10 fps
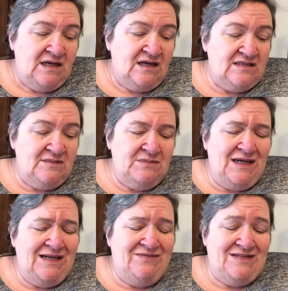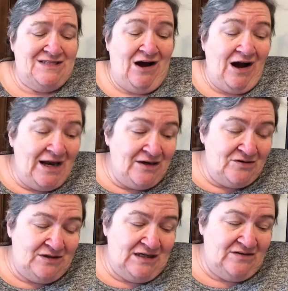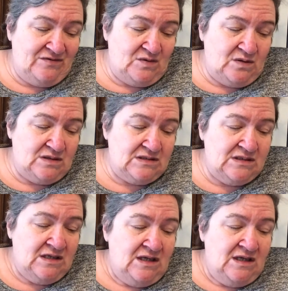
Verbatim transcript: cause I'm not even tired yet, of course.